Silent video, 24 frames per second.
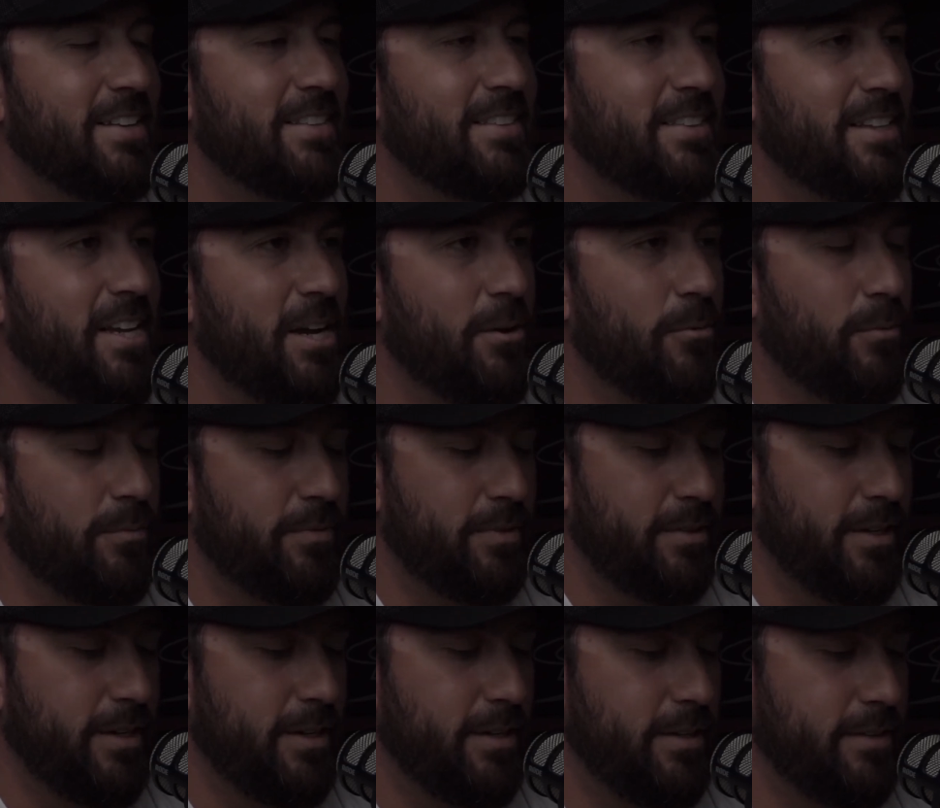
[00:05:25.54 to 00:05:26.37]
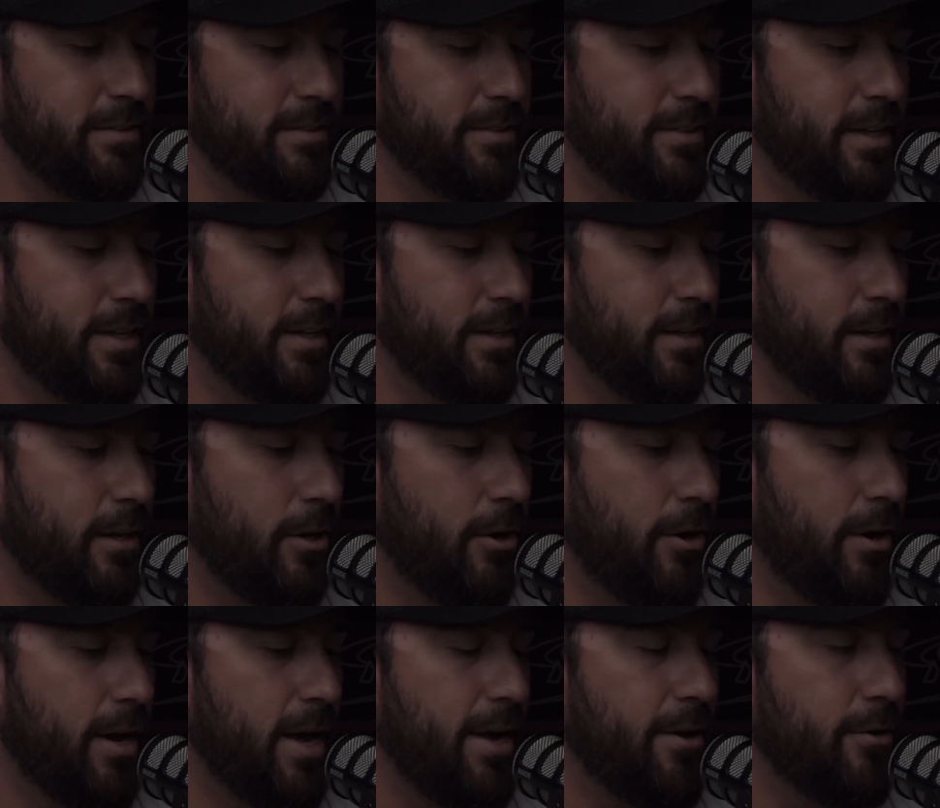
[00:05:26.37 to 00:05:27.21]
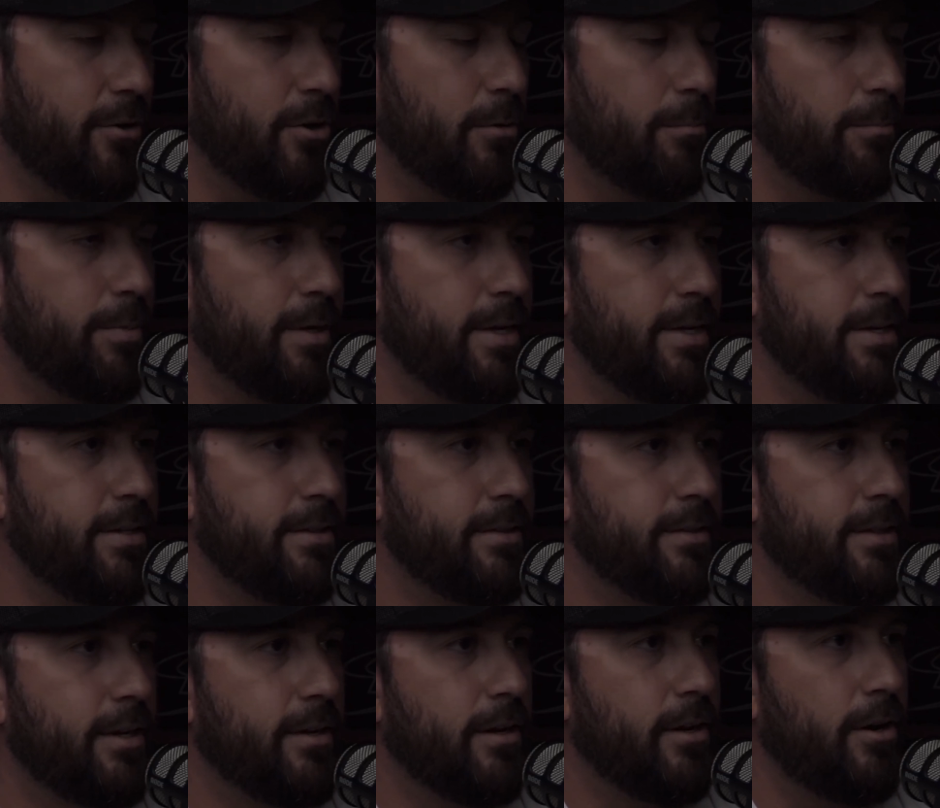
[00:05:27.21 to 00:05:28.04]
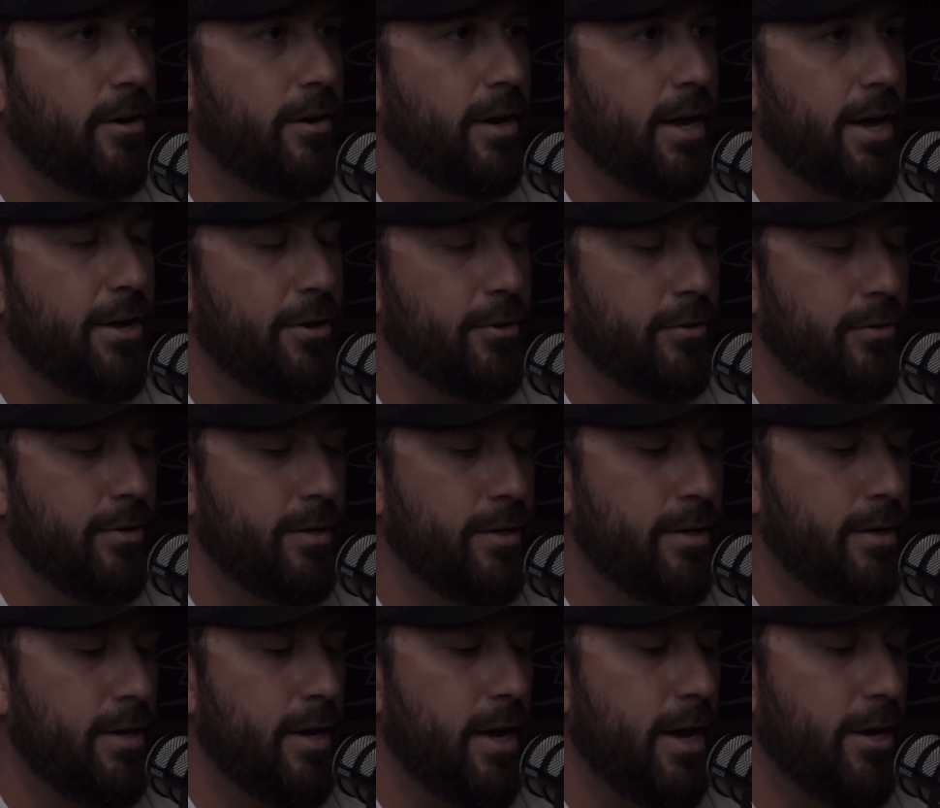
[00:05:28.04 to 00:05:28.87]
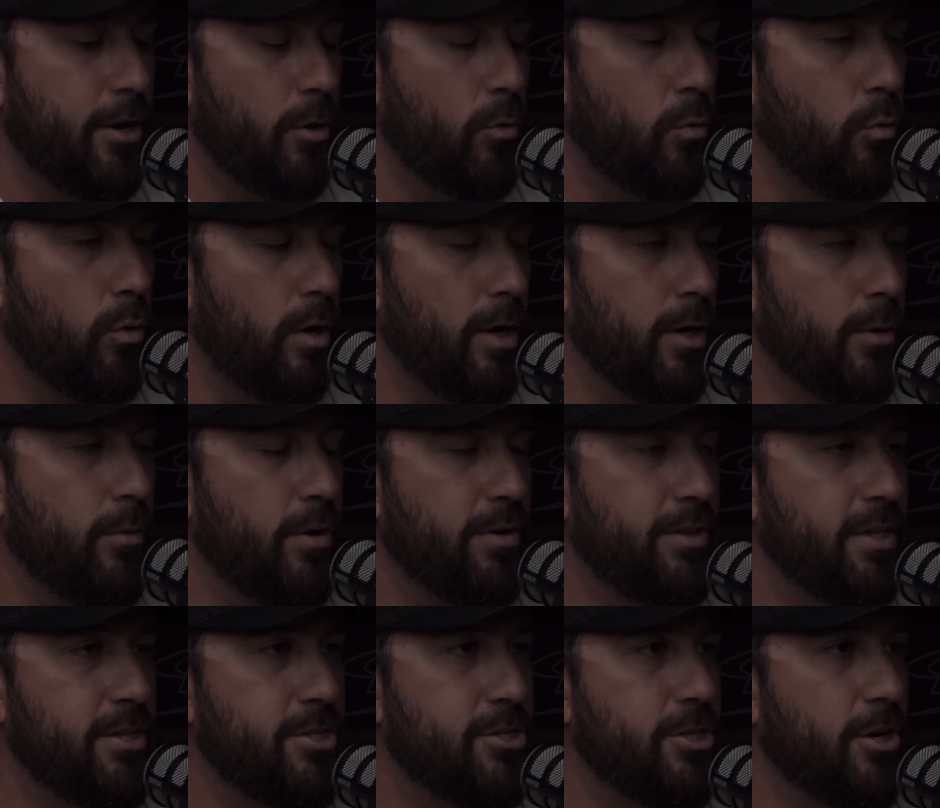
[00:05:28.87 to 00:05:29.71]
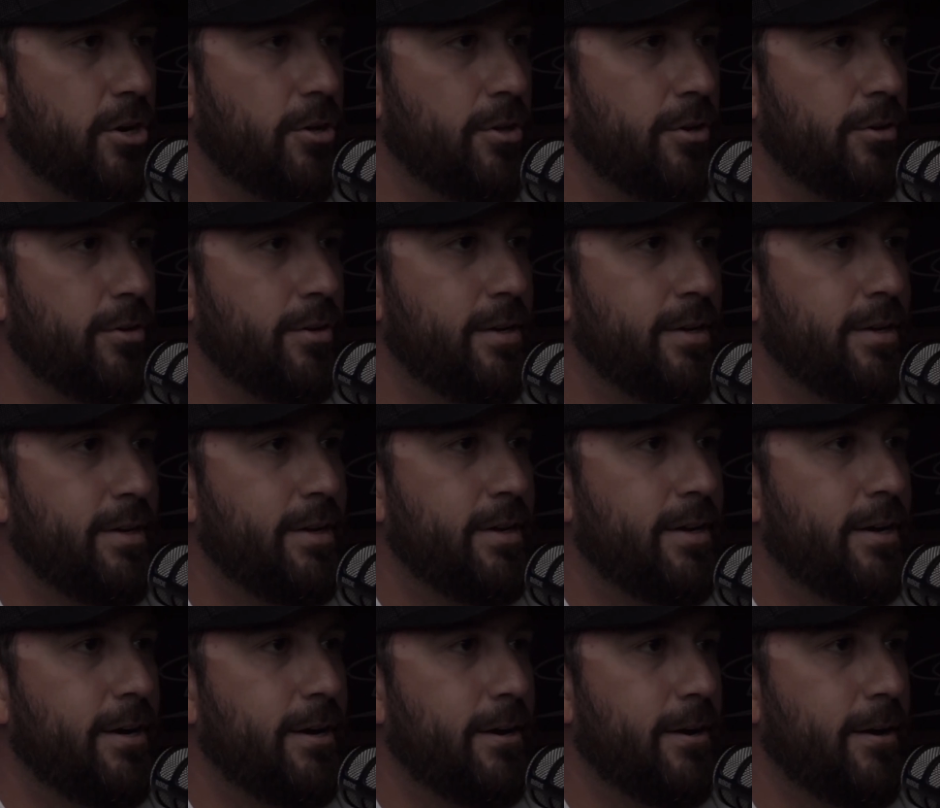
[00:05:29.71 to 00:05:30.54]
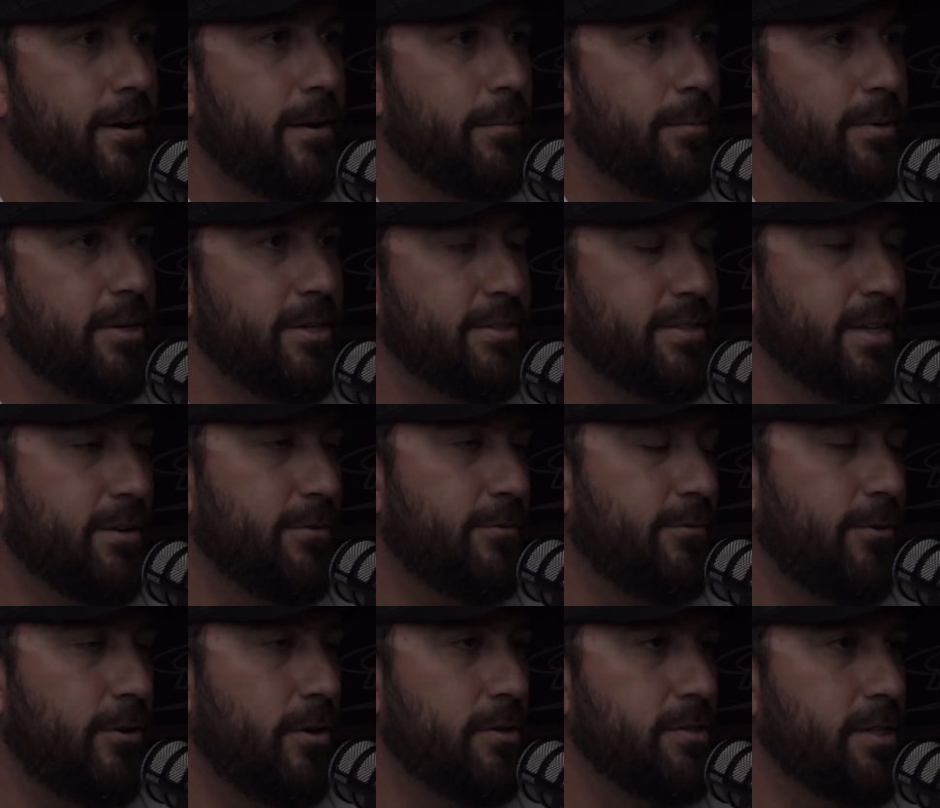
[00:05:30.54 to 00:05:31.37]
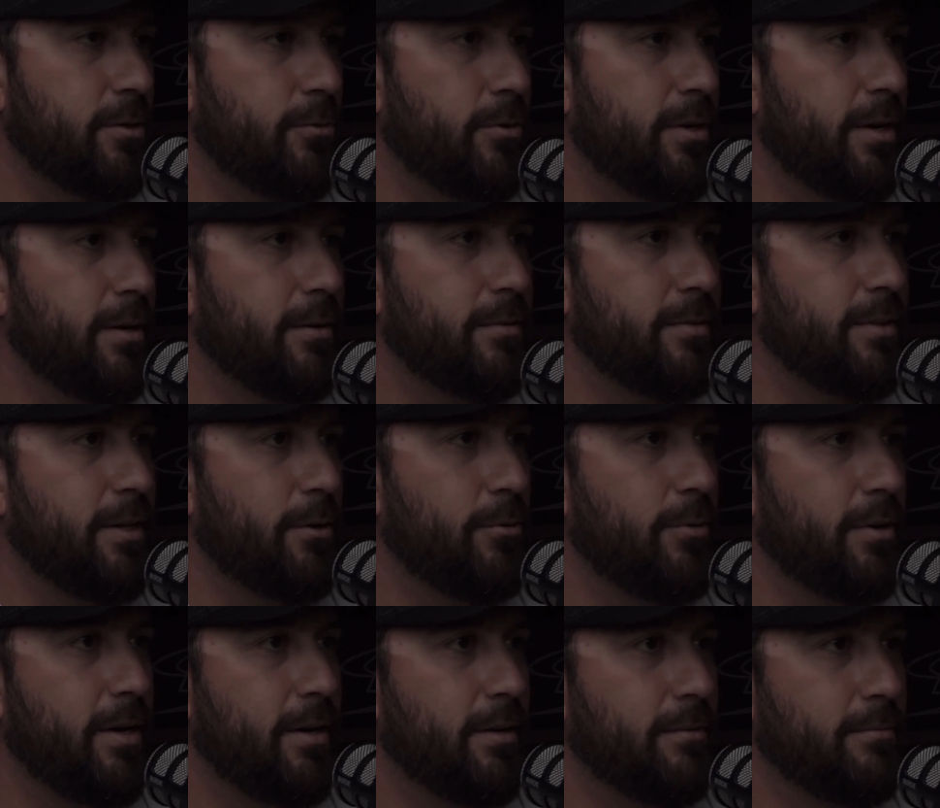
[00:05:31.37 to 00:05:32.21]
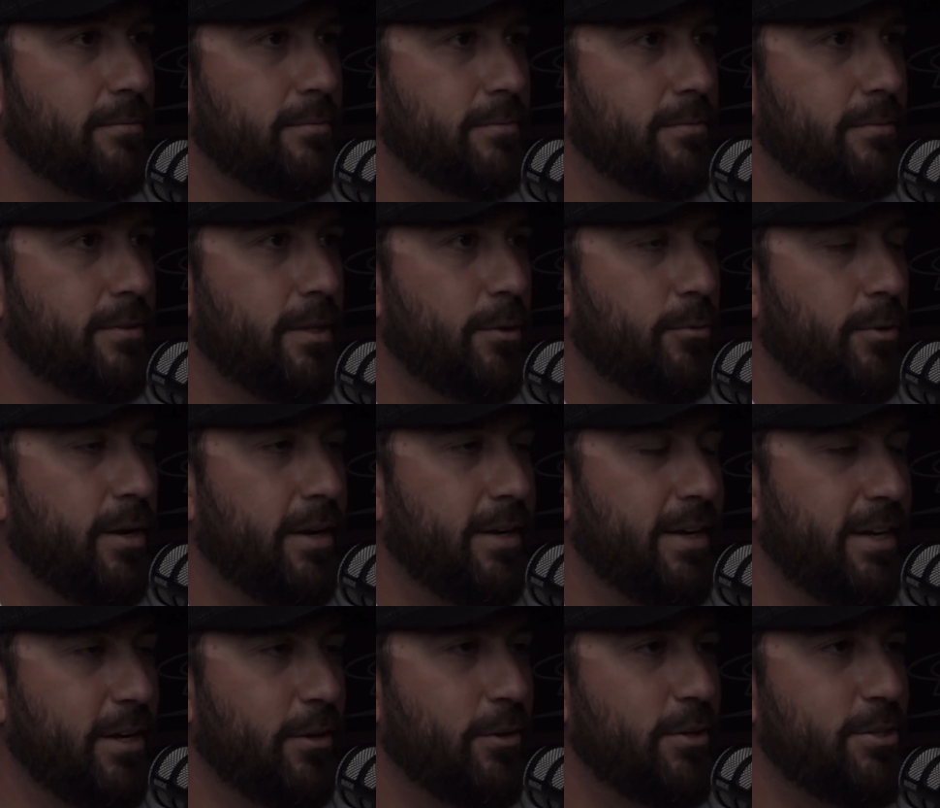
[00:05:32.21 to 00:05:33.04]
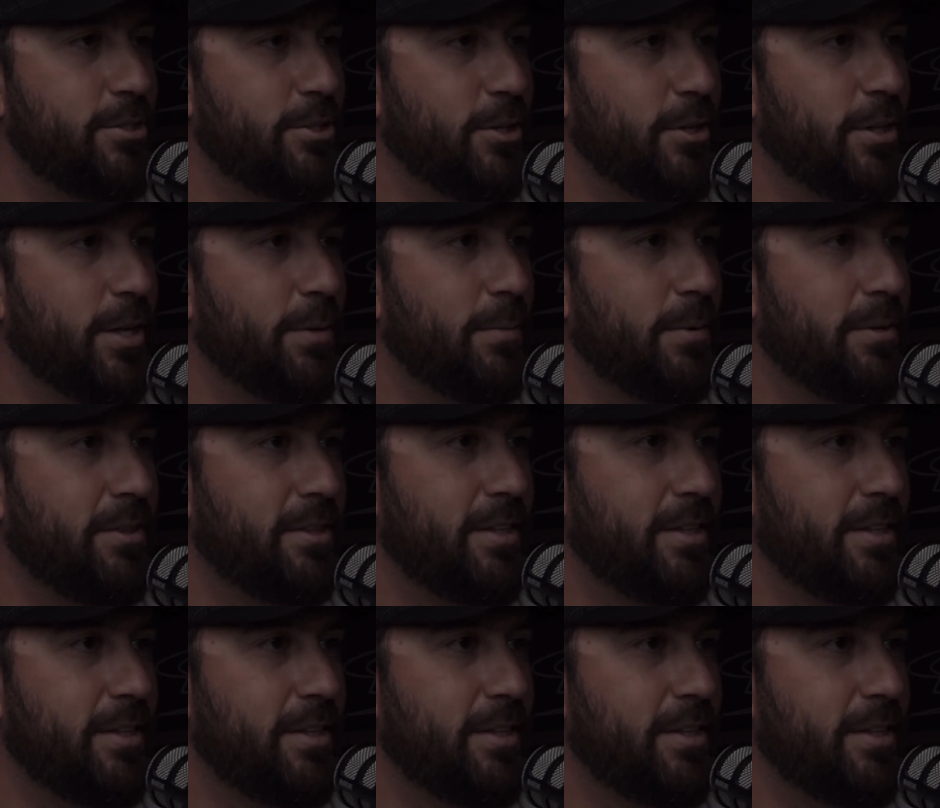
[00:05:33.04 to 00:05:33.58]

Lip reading: they learn how to compete. They learn how to work with each other. Because at first they wanna kill each other, but